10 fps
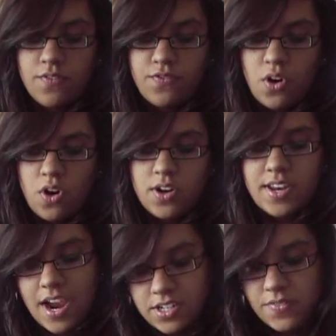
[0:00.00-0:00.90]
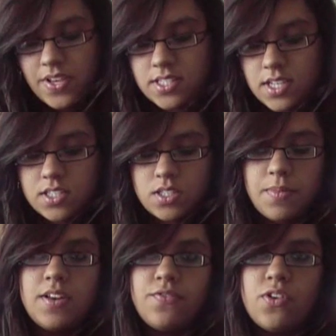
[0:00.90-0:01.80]
For narrative essays, the
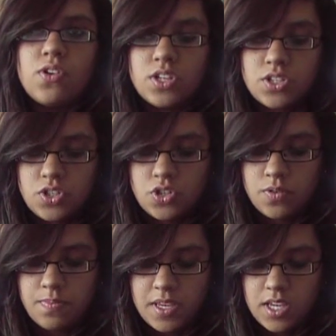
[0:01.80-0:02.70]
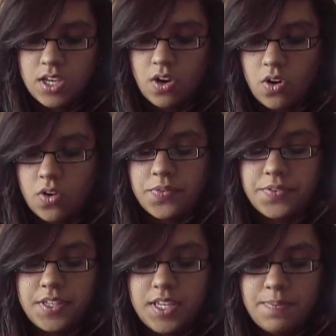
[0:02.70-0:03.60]
main focus should be
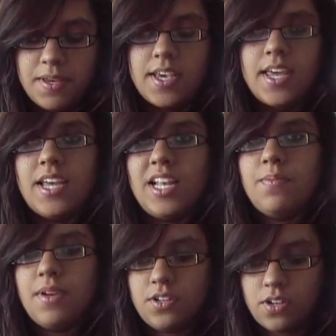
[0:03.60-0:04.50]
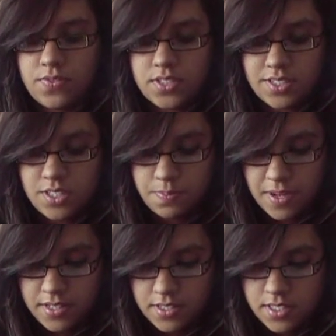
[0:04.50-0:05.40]
on keeping an element of
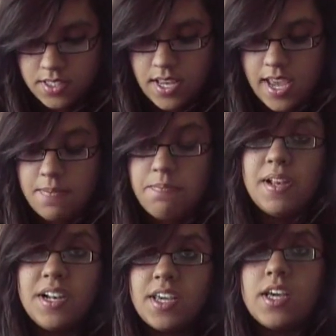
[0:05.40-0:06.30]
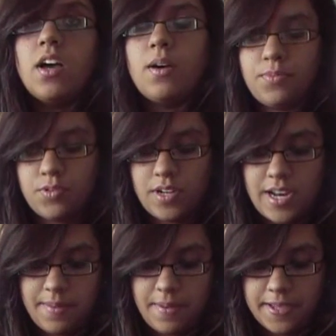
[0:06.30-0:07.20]
suspense and building up to a
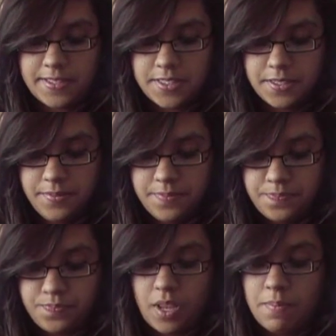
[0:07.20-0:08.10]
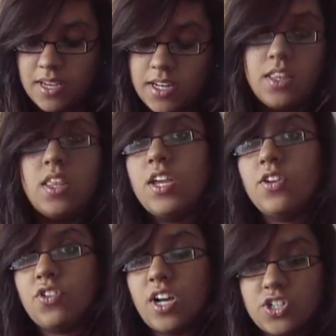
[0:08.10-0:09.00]
climax, meaning the
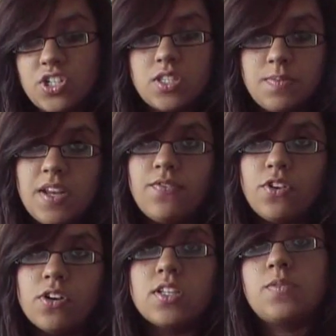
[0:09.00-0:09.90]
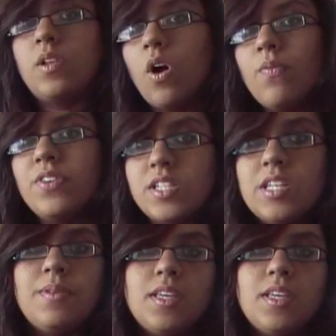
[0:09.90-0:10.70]
introduction's main focus will obviously